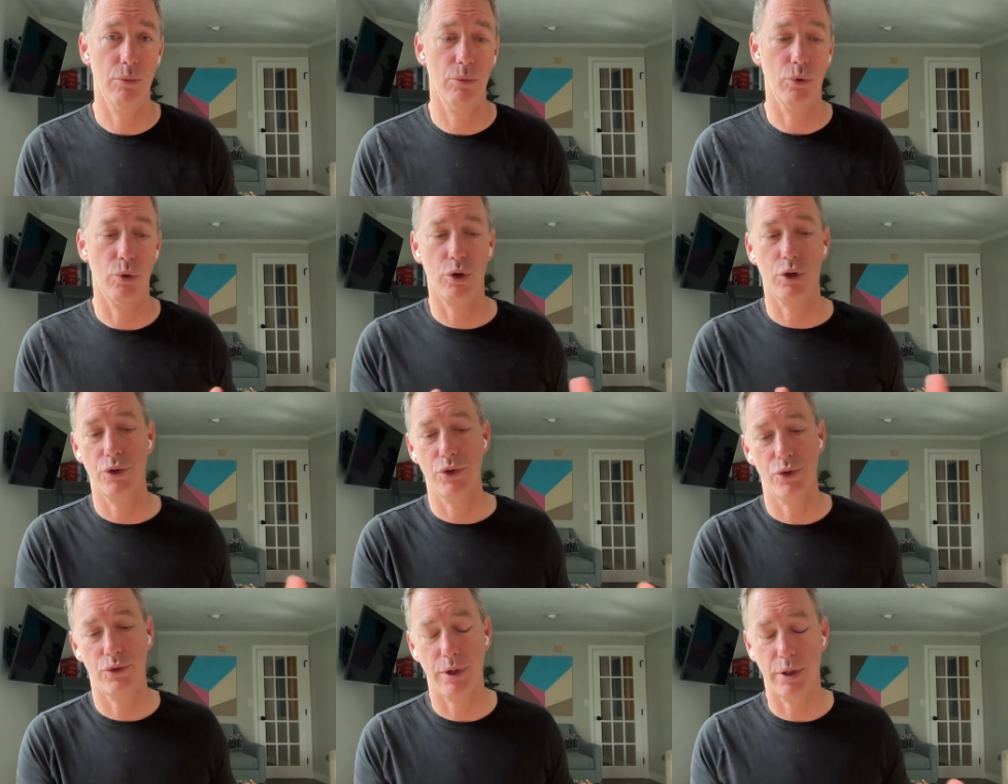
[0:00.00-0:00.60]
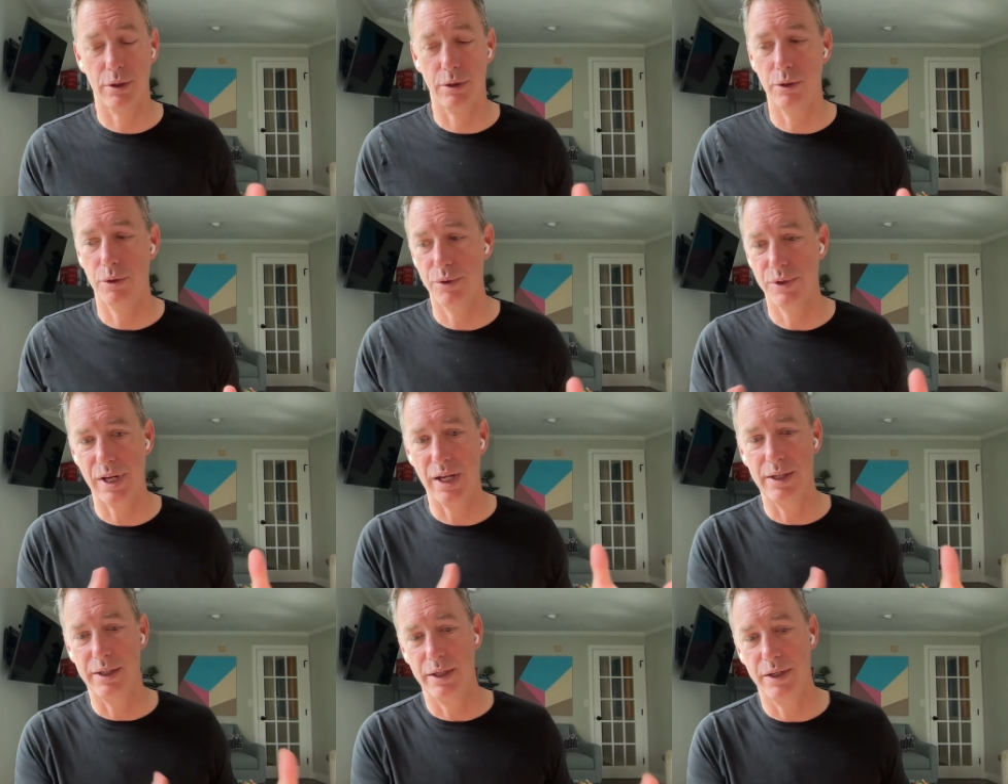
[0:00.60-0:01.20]
or construct
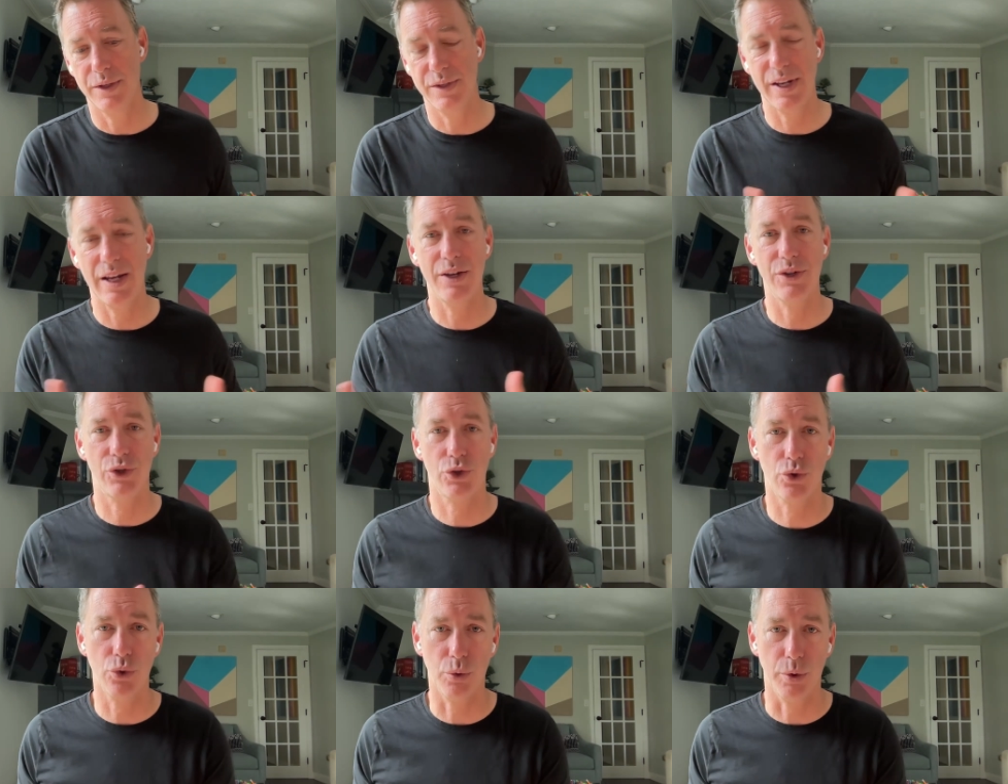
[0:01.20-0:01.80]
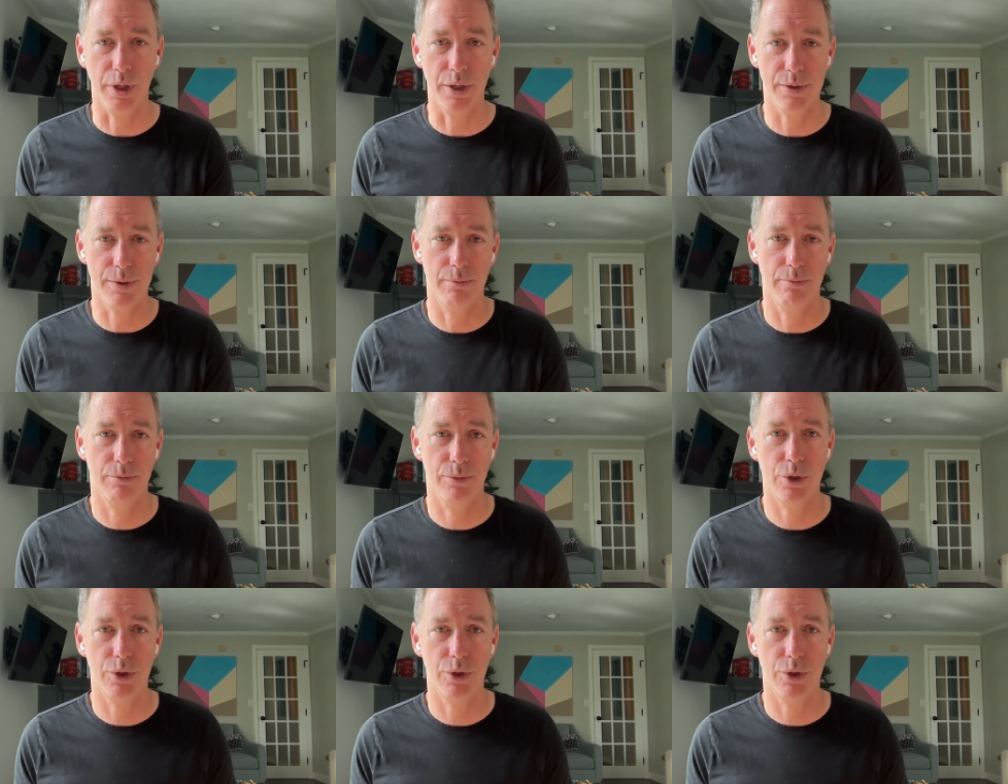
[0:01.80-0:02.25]
those ideas as stories.